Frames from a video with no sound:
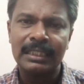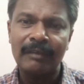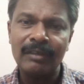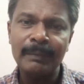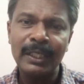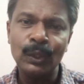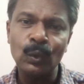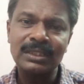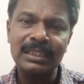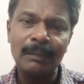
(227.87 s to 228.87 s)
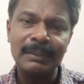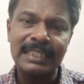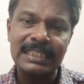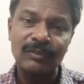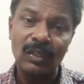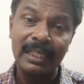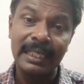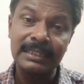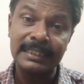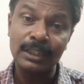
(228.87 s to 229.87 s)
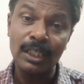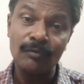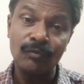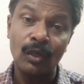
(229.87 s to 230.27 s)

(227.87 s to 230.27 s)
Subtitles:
they will be used in the business organization